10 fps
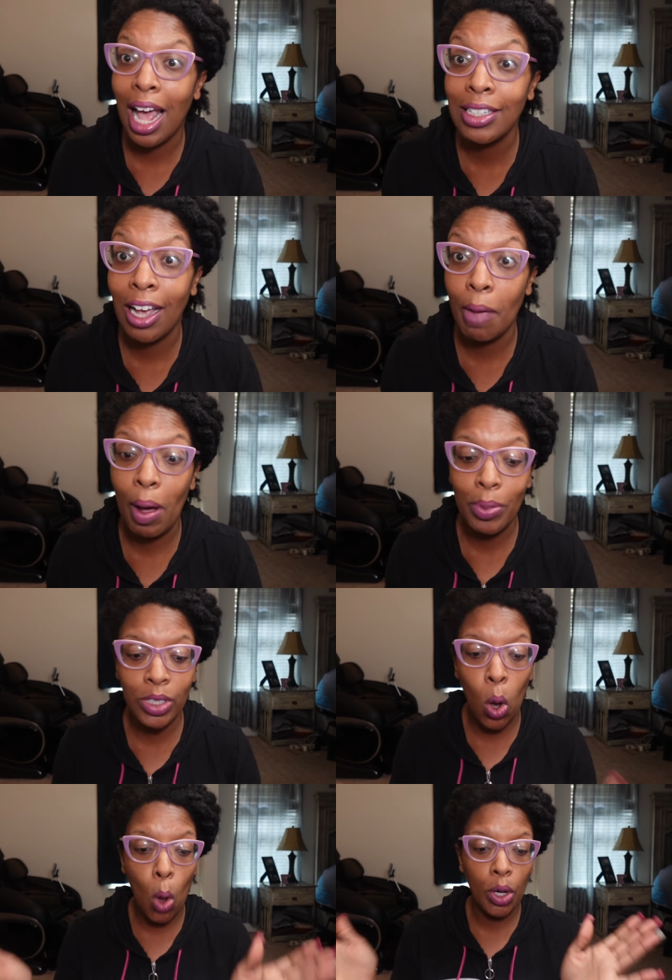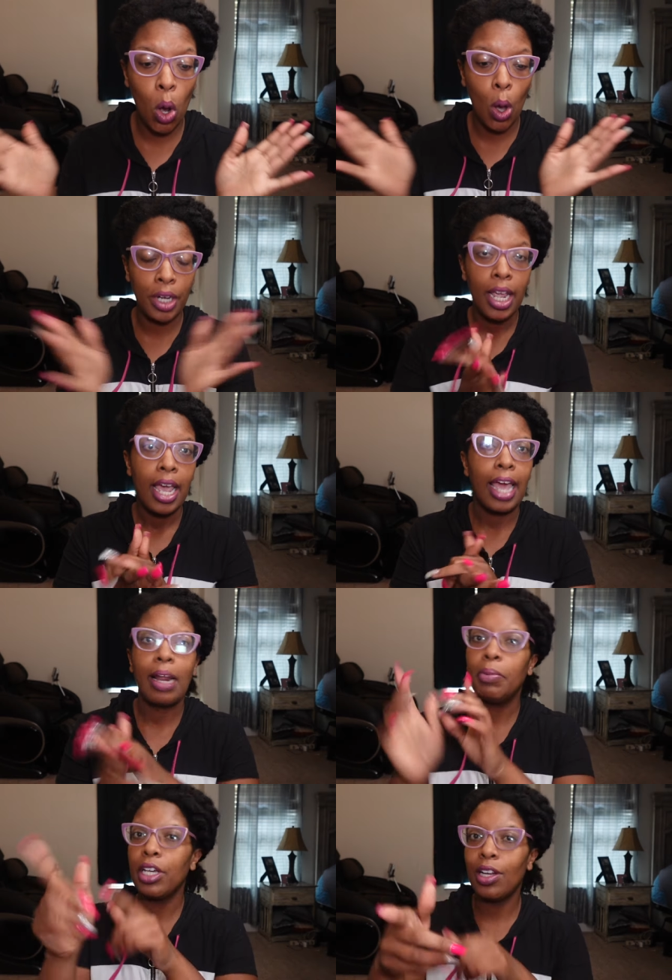I talk about what's going on and
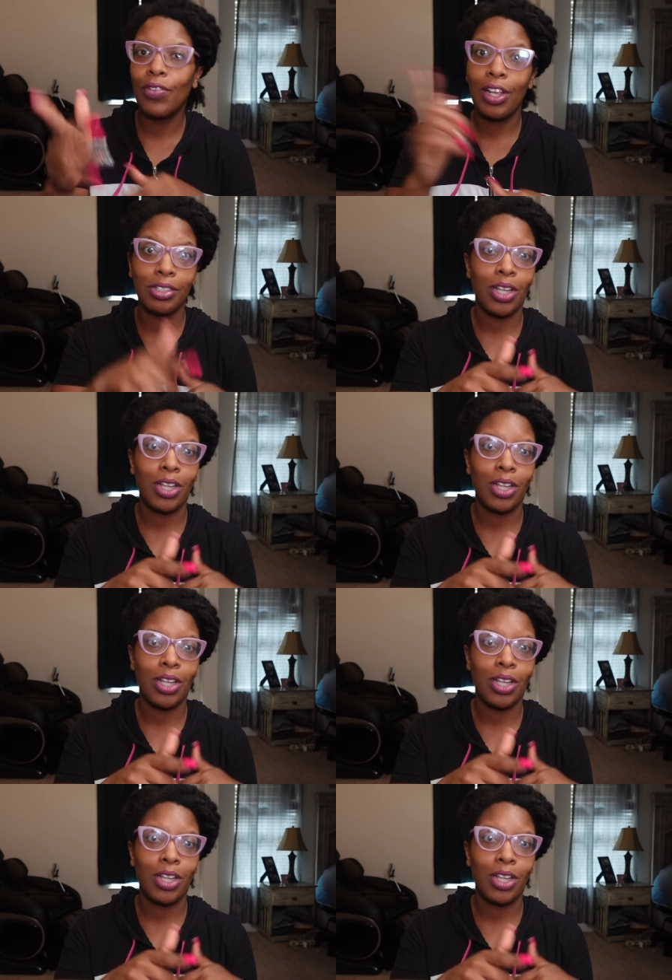I'm looking over here.